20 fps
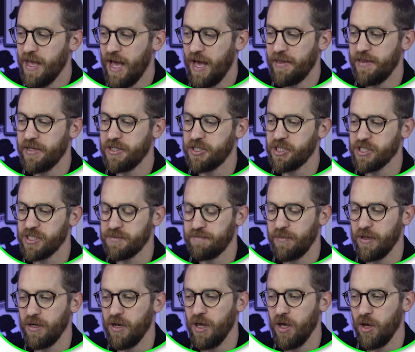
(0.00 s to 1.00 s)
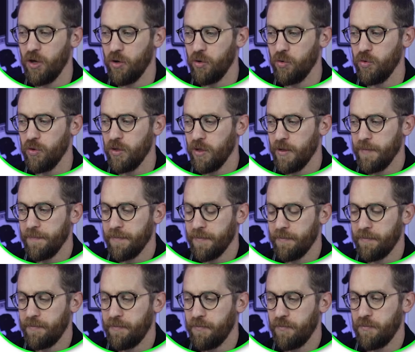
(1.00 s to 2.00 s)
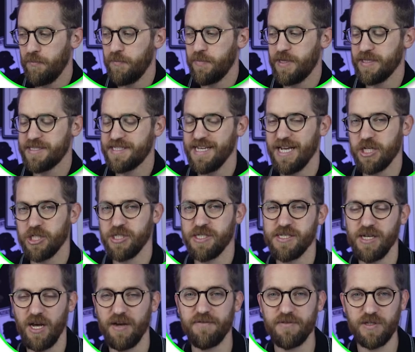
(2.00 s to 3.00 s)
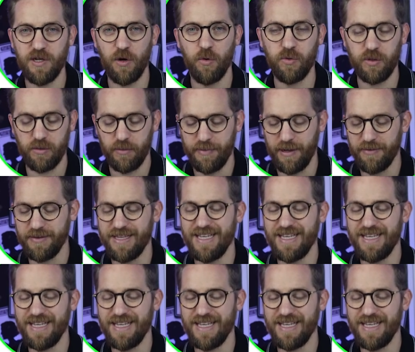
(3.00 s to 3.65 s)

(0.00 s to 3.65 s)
And then just below, the sections that I've told them about,